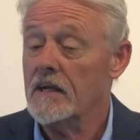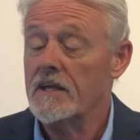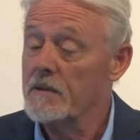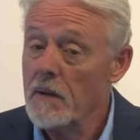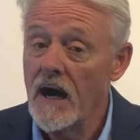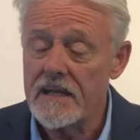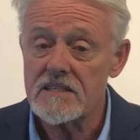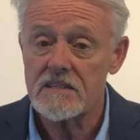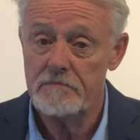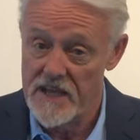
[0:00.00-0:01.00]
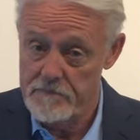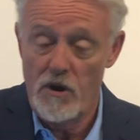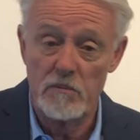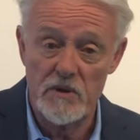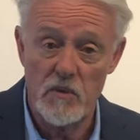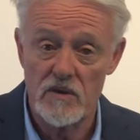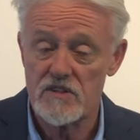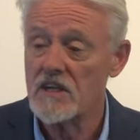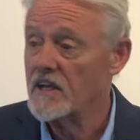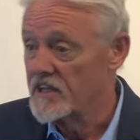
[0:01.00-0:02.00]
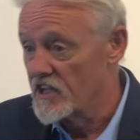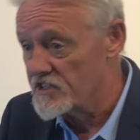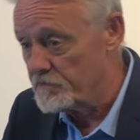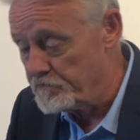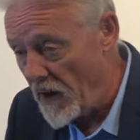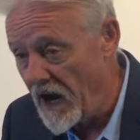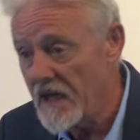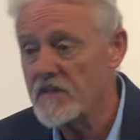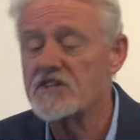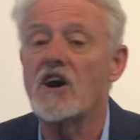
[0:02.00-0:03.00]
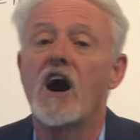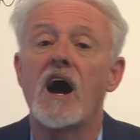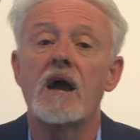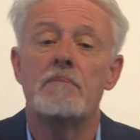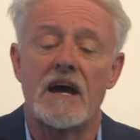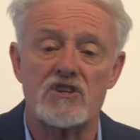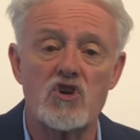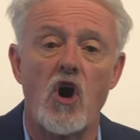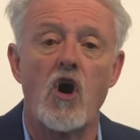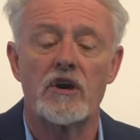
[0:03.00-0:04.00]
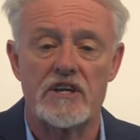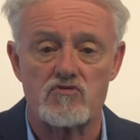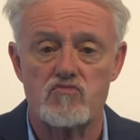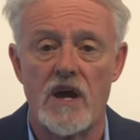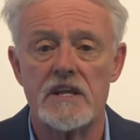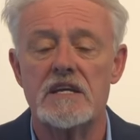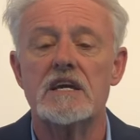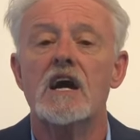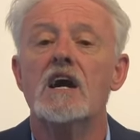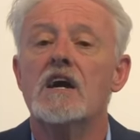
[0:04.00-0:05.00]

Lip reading: You might, but you probably won't, because by the time that dog is ready,